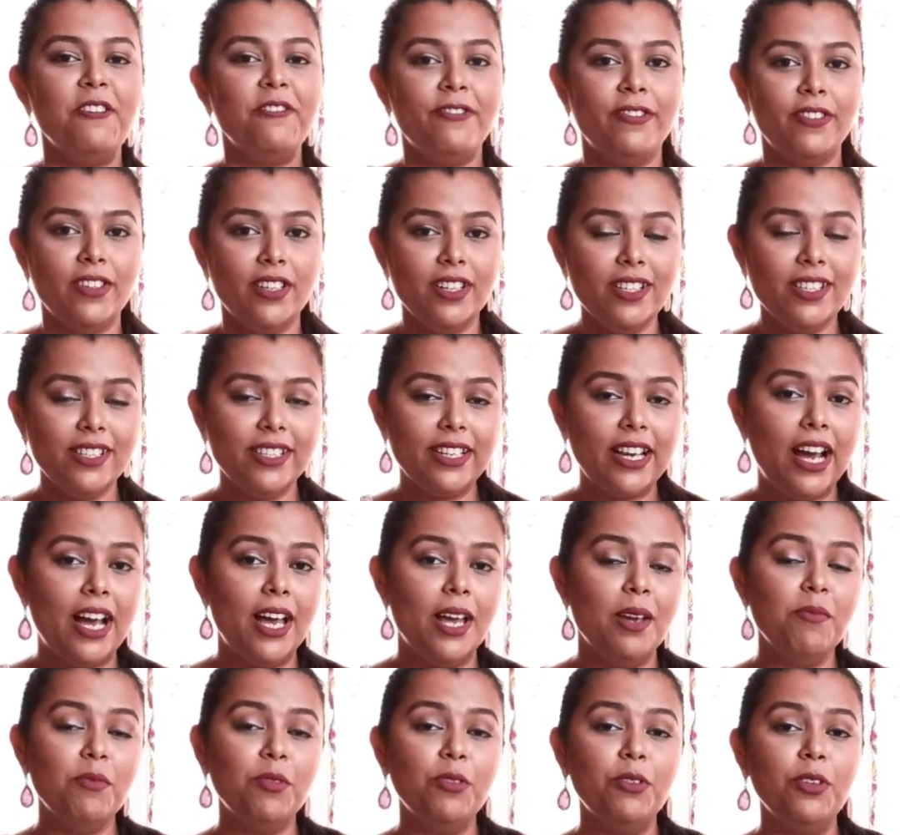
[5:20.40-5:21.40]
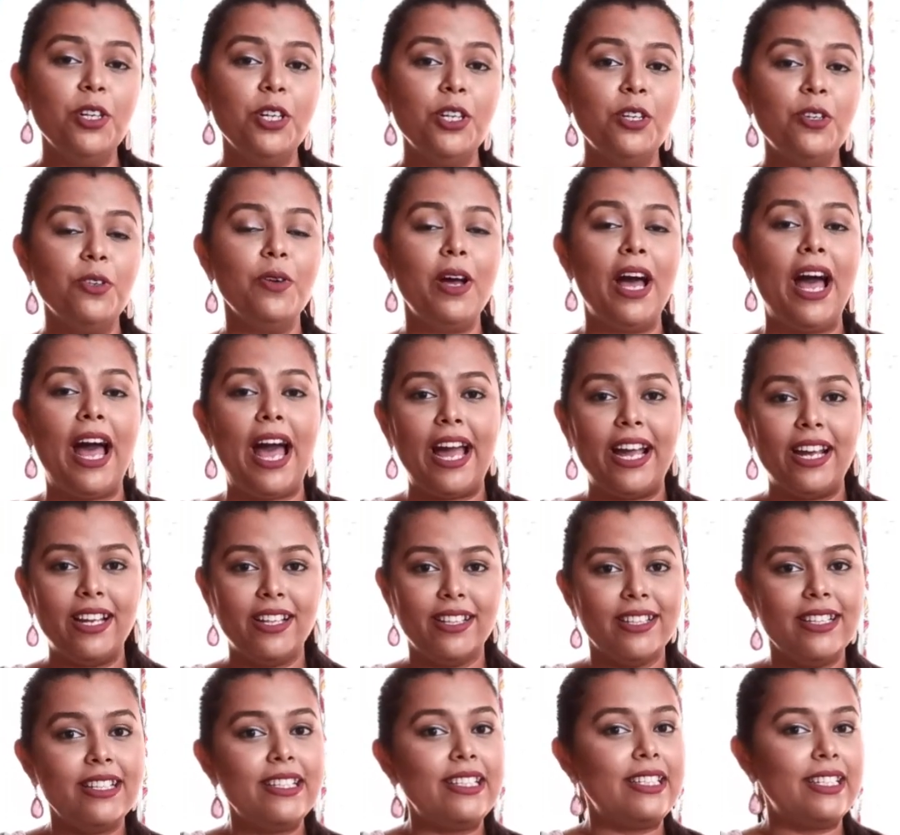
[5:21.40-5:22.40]
First, I am going to
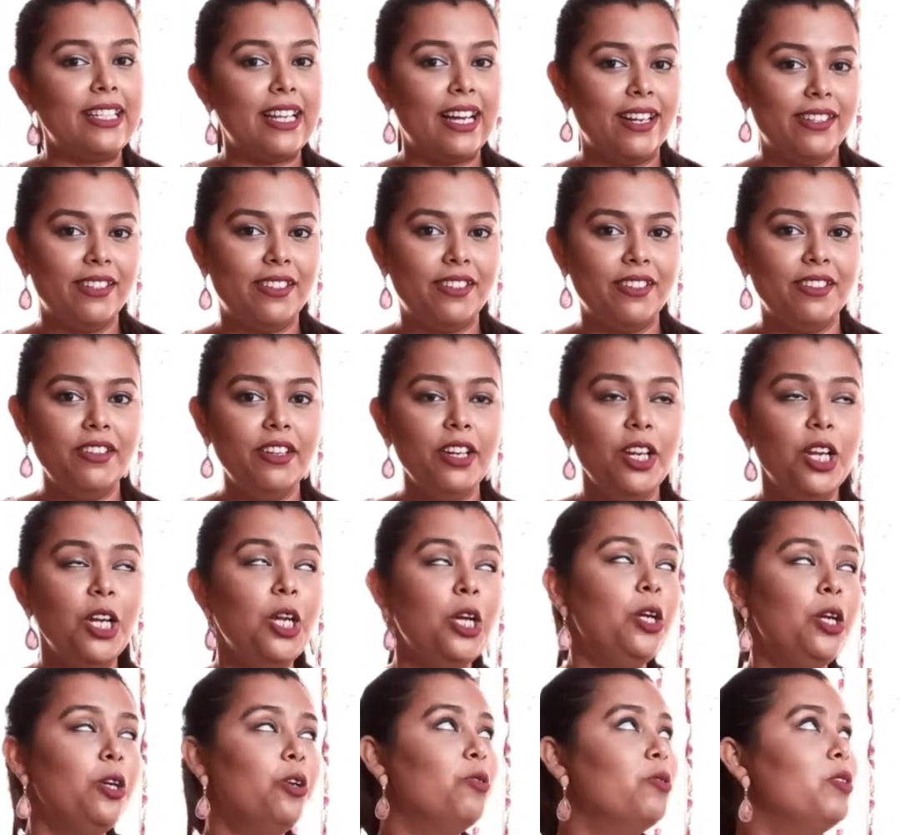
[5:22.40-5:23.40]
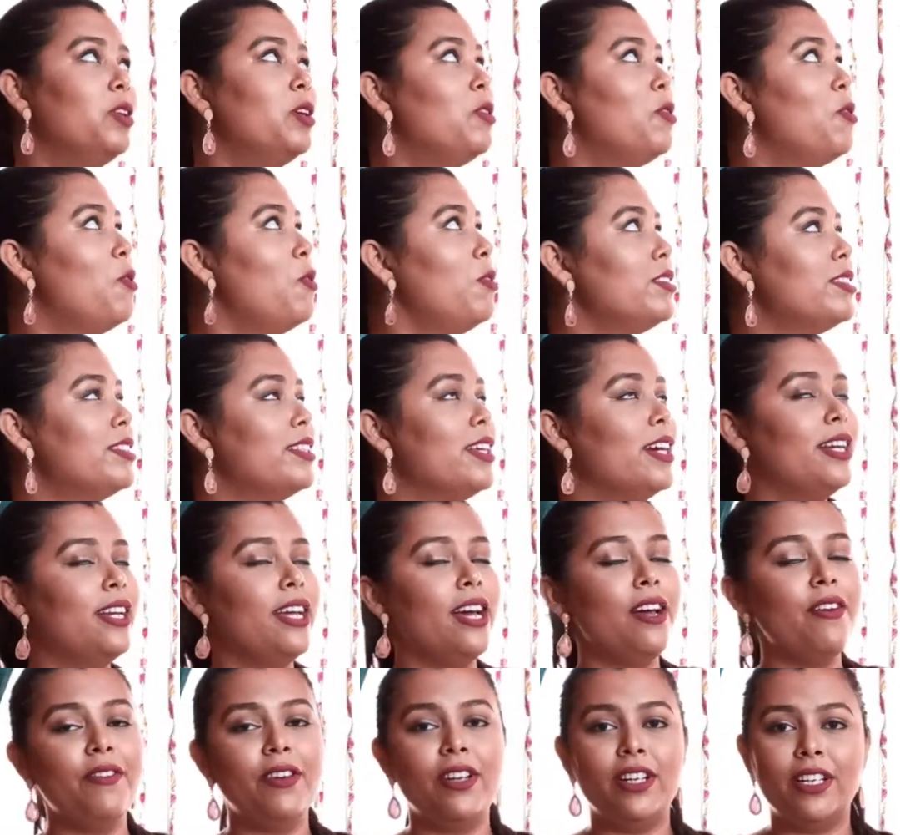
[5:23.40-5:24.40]
hang this lantern to the hooks that
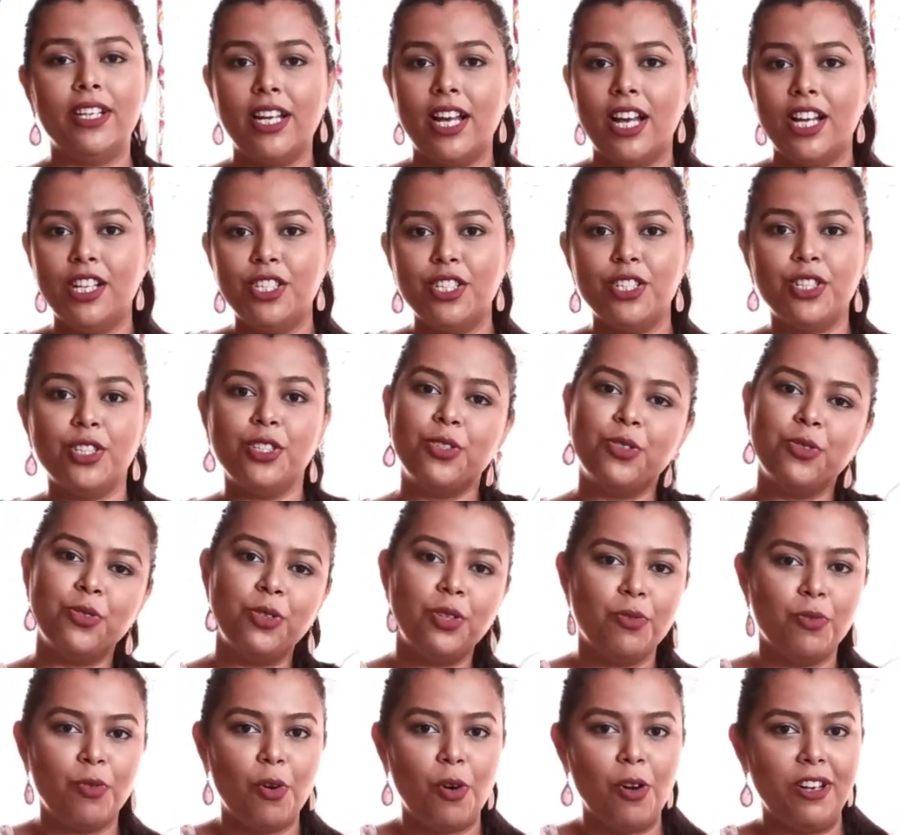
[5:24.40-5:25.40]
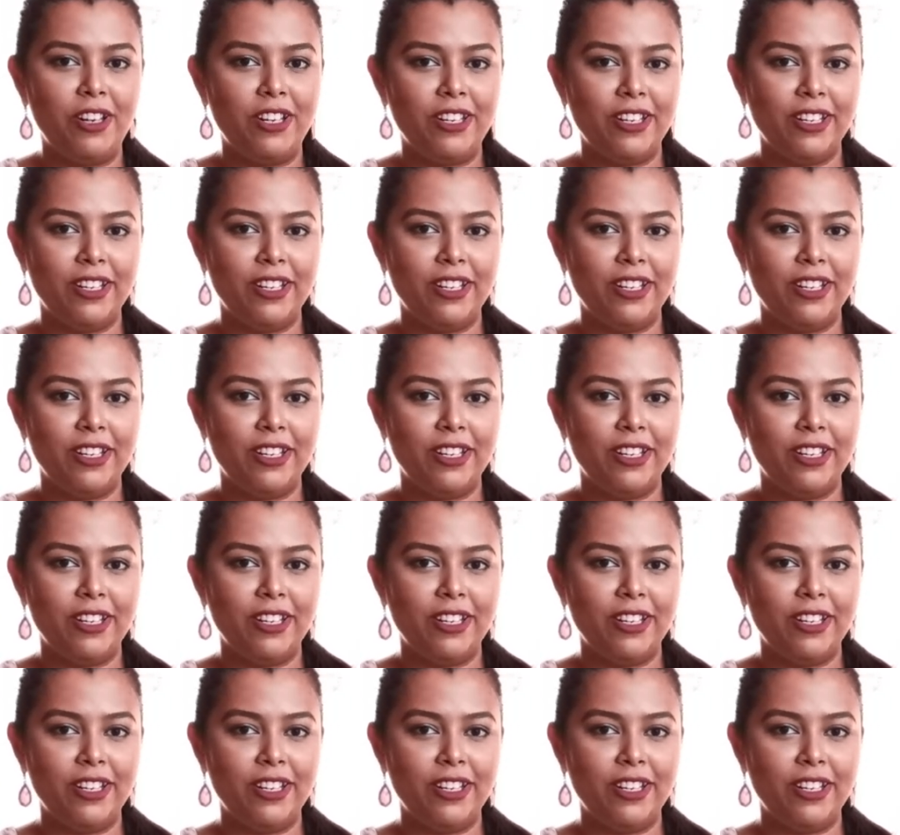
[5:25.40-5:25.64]
I have attached to the wall.